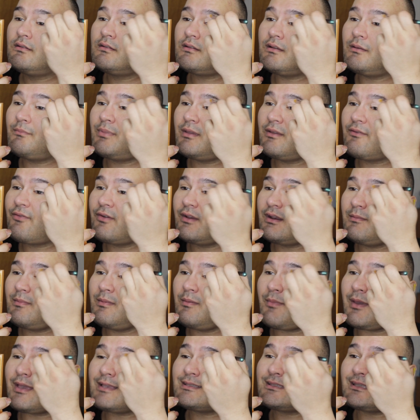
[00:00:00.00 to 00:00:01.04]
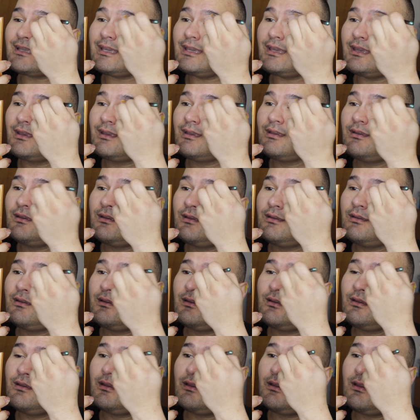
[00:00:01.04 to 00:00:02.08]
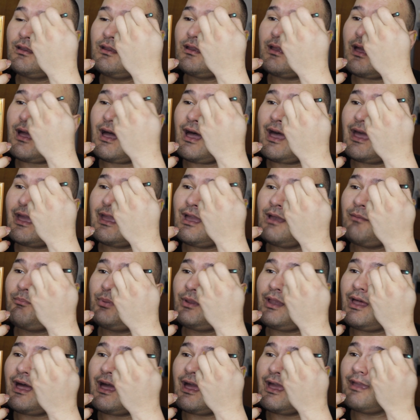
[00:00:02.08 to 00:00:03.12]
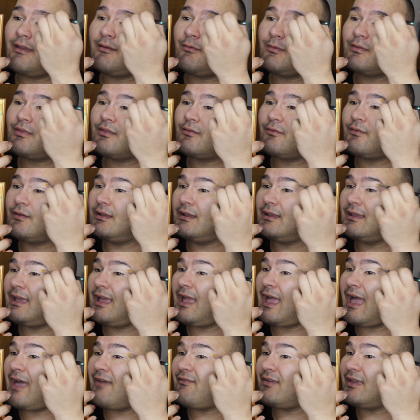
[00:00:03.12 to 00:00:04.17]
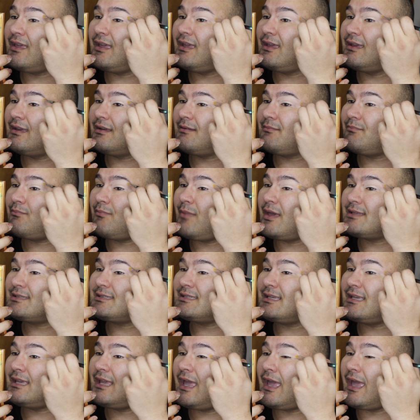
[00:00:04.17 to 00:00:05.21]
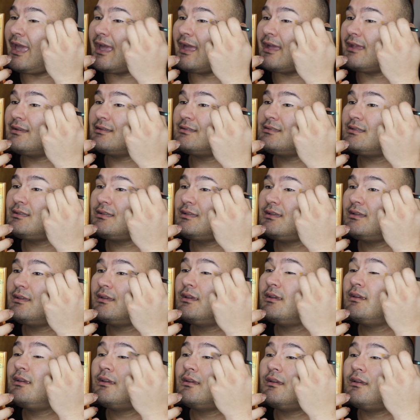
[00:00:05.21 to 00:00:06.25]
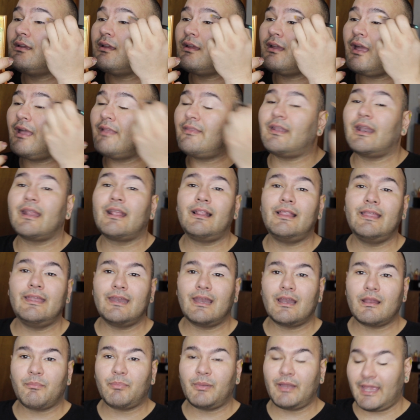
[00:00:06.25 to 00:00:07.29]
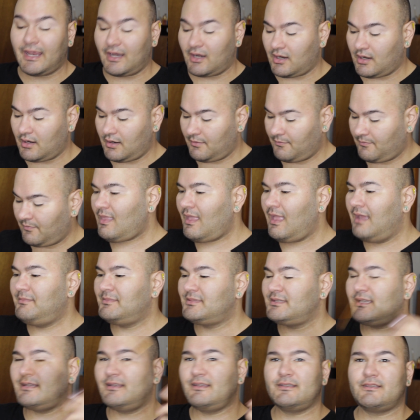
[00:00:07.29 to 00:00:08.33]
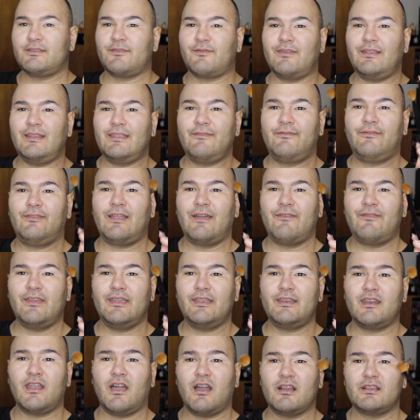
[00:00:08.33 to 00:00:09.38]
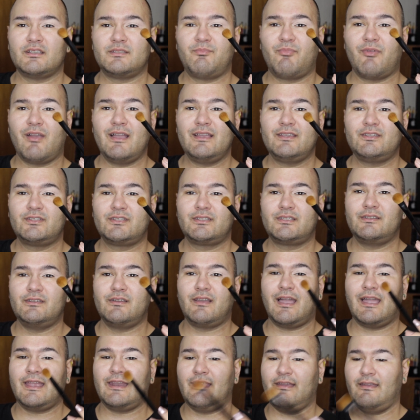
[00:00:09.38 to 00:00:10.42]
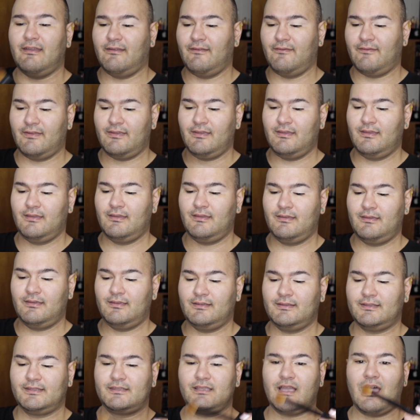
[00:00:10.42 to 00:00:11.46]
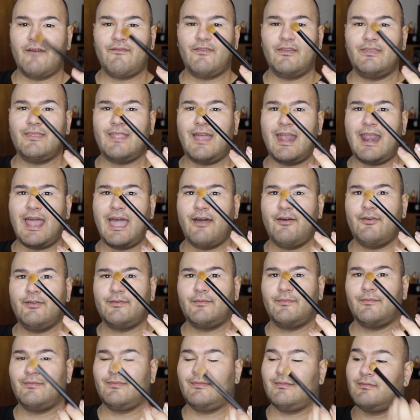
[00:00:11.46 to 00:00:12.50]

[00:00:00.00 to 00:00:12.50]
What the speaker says: Don't be afraid to be messy. I apply with a really heavy, messy hand, and then I clean it up later. I'm just gonna use a really fluffy NARS brush to kind of soften that out.